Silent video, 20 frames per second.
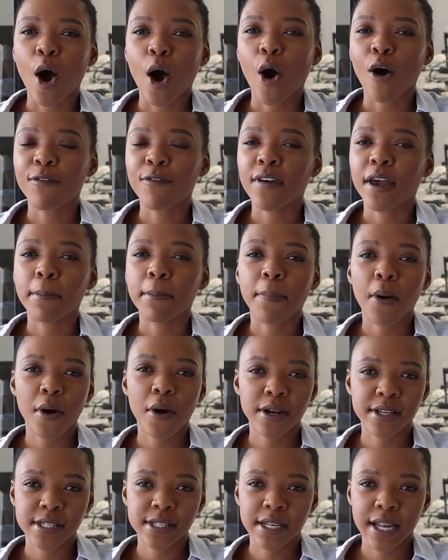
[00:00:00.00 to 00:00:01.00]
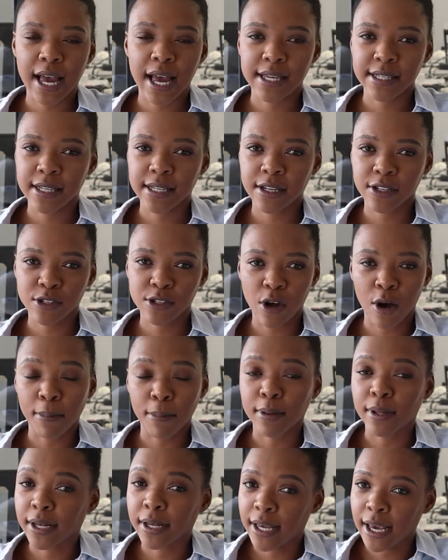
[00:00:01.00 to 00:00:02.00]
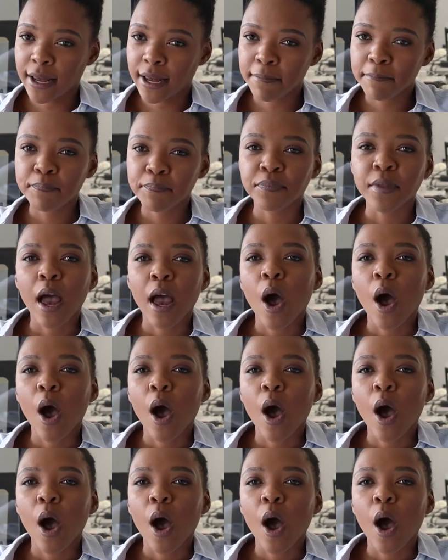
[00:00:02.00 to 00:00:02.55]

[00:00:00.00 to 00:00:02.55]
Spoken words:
of a person as an example again,